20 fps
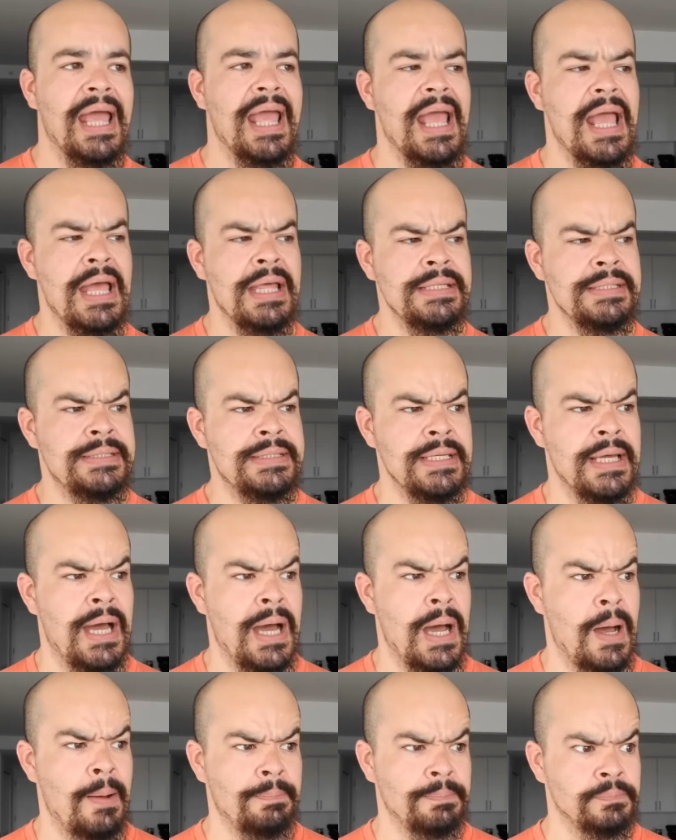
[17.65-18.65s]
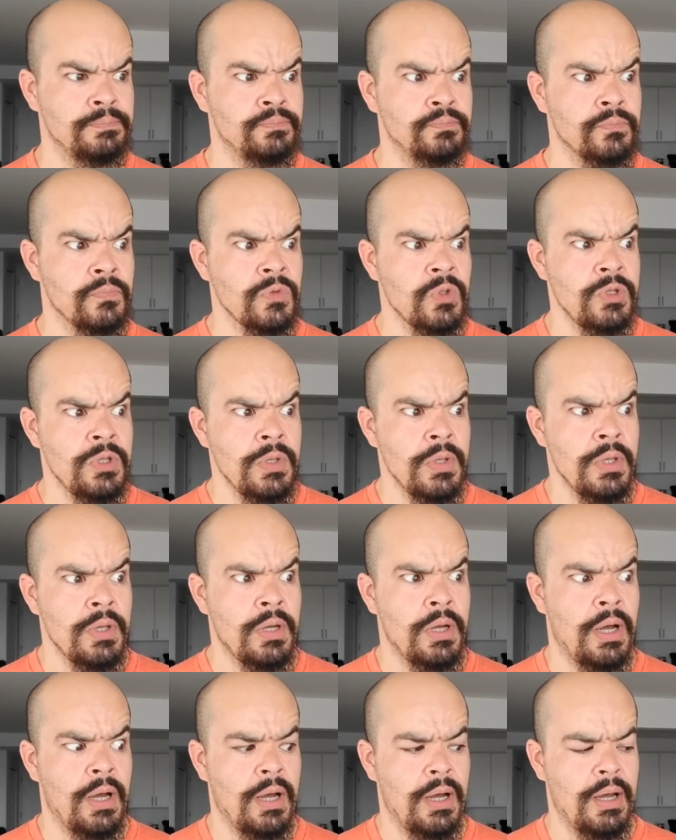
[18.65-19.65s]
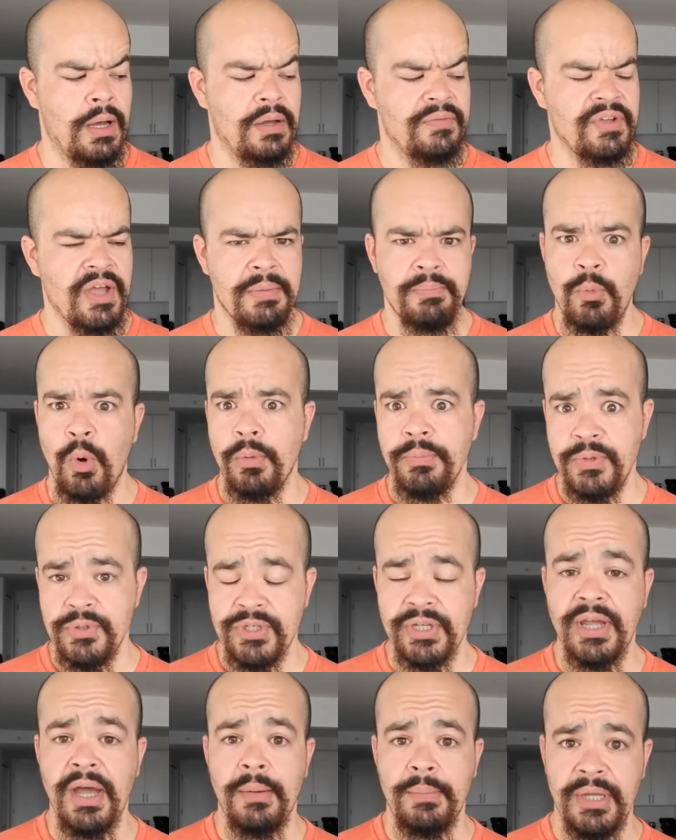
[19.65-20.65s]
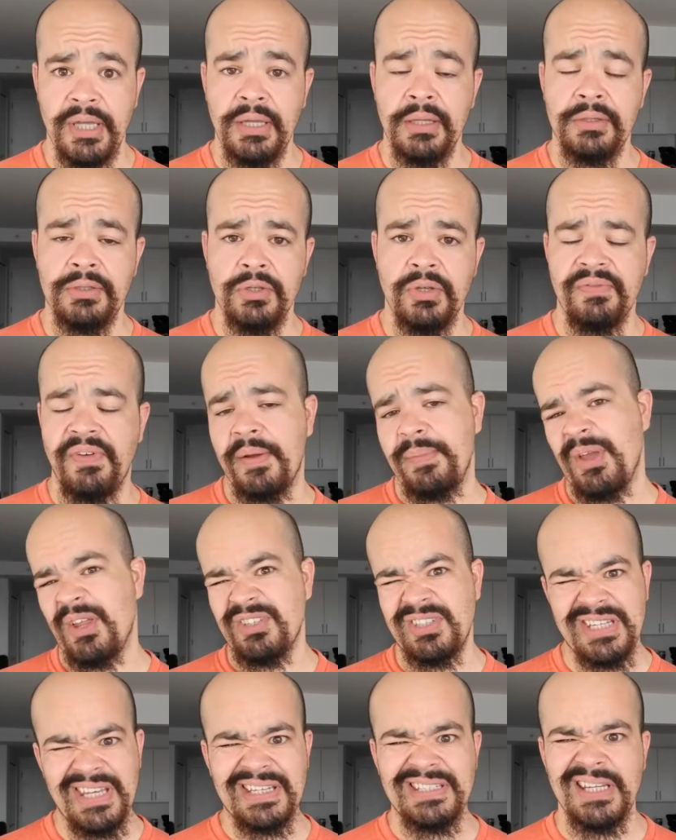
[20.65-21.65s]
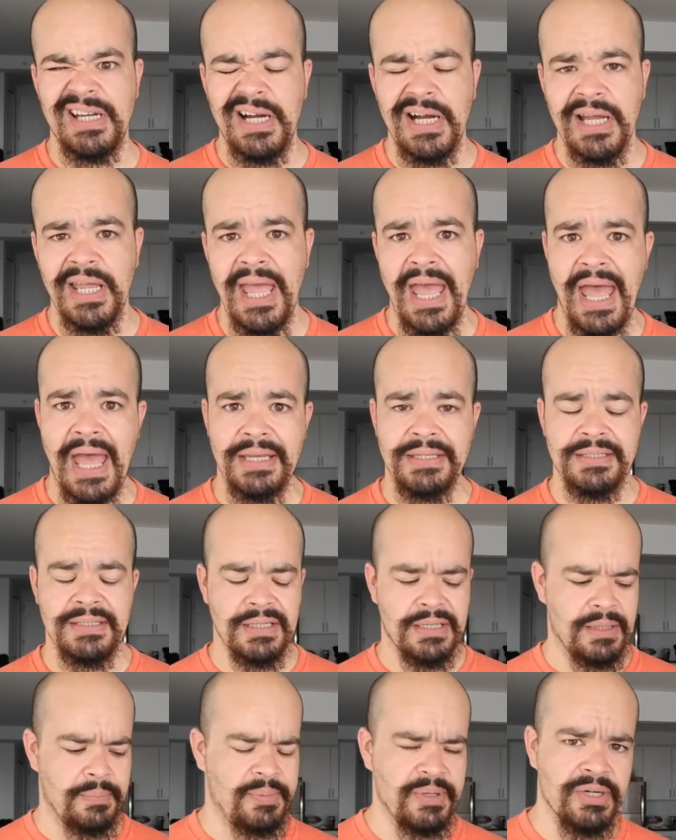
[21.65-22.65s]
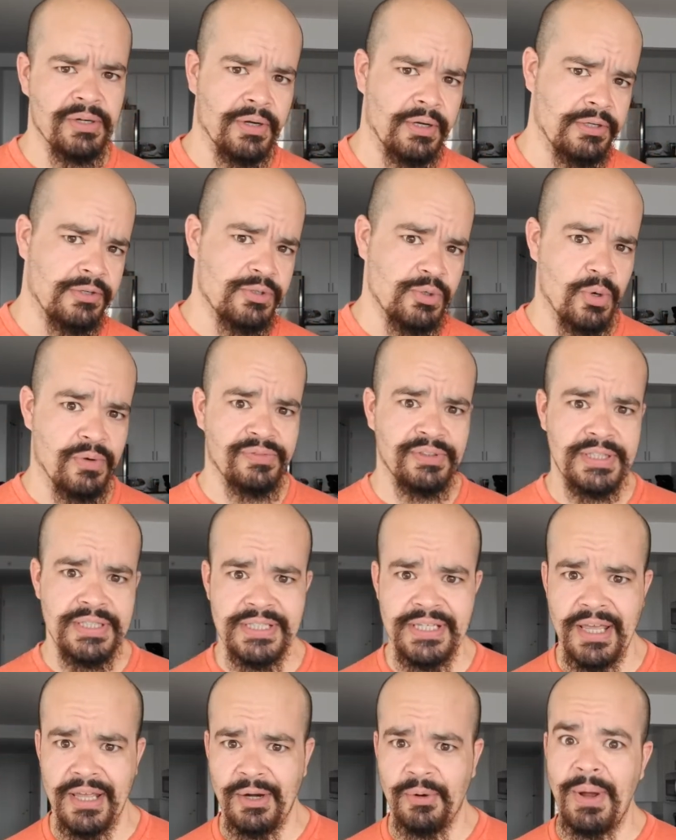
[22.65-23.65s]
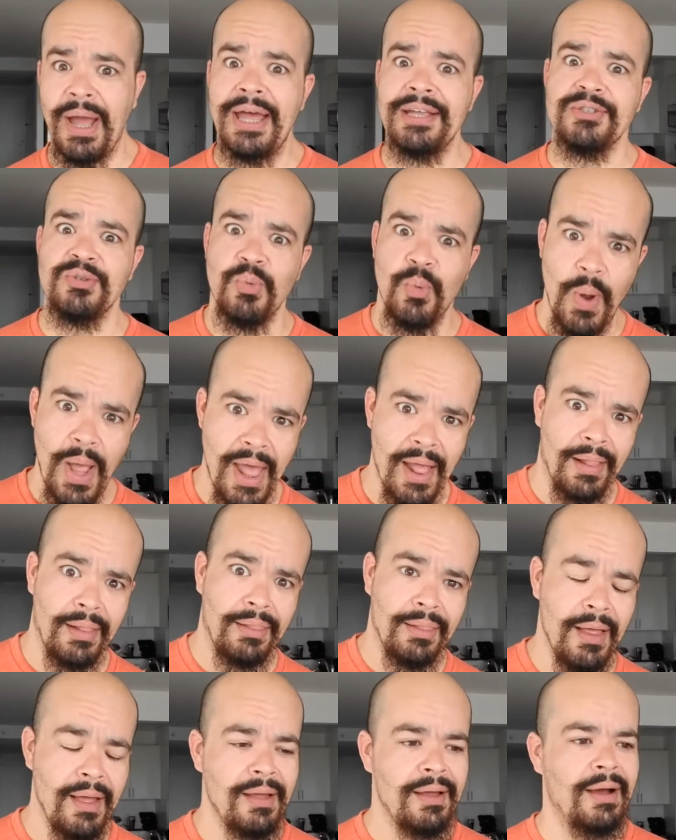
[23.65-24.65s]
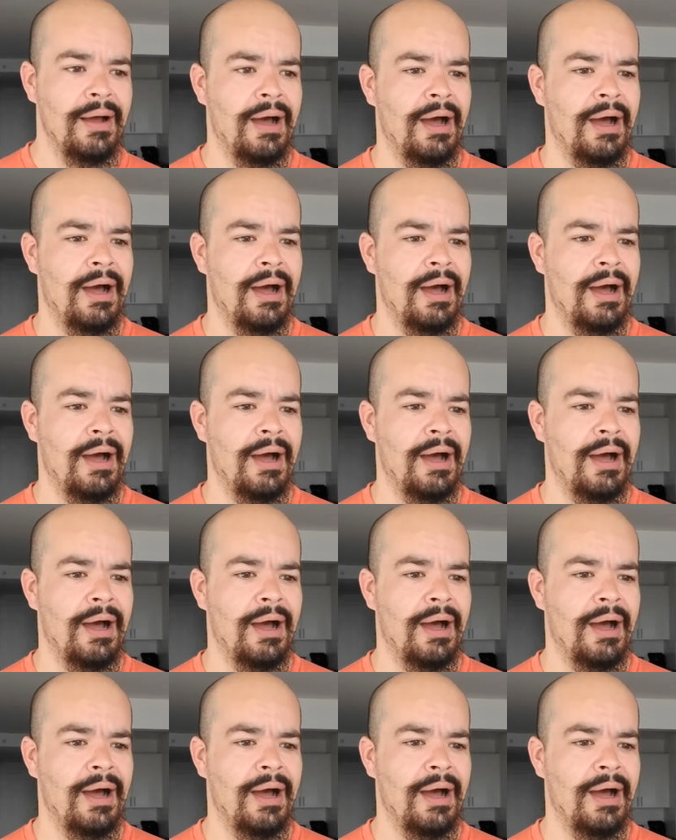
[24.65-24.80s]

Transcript: And I've got more music coming, and you can find me on TikTok at Peter_Feliciano as well.